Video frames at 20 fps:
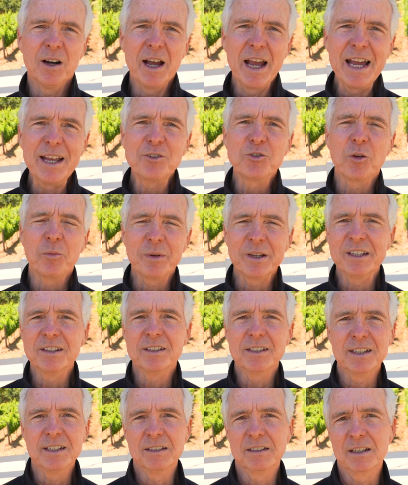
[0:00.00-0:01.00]
entropy
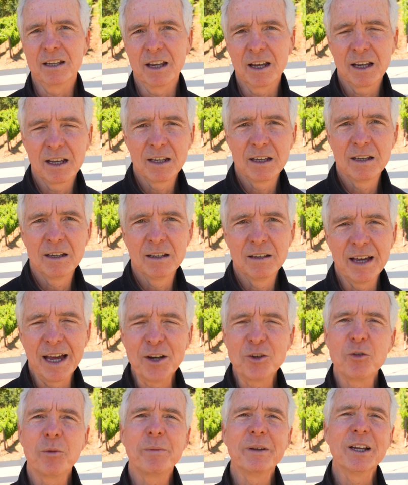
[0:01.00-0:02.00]
is easy.
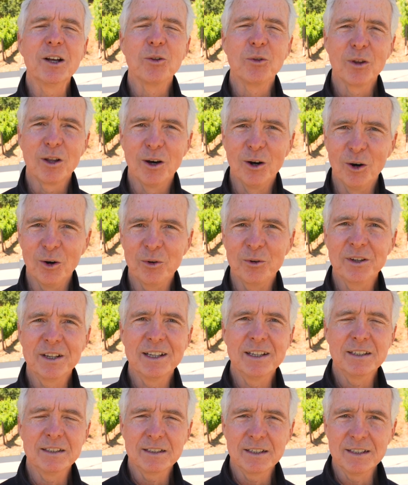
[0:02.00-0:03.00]
Entropy alone
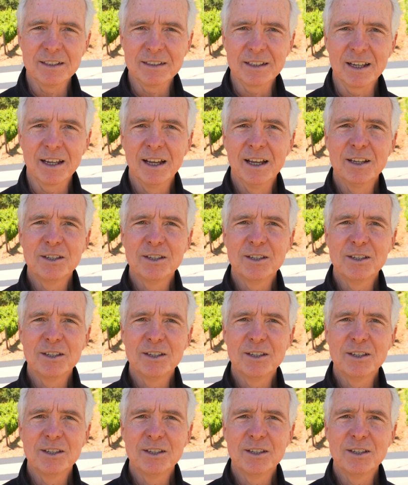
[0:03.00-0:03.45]
is easy.